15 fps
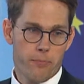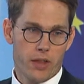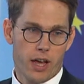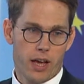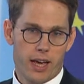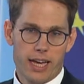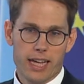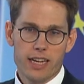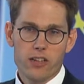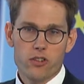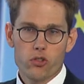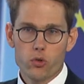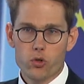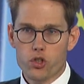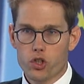It is
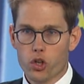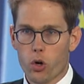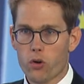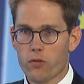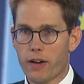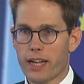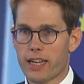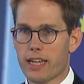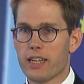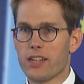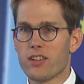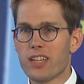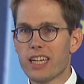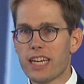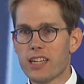to show that
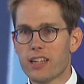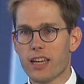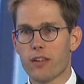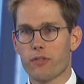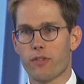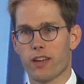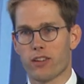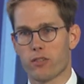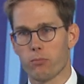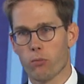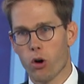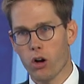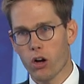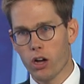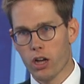indeed, if there's
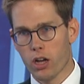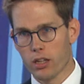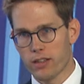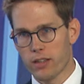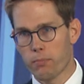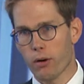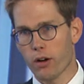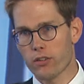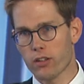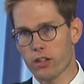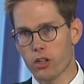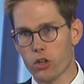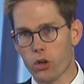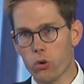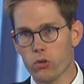more deposit
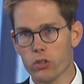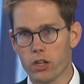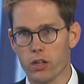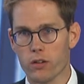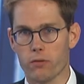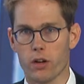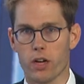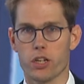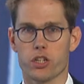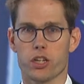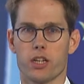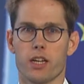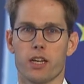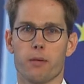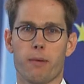loan
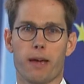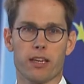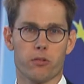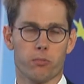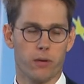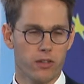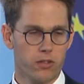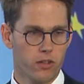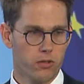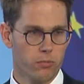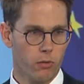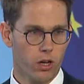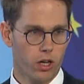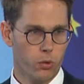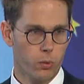conversion in a bank's business model,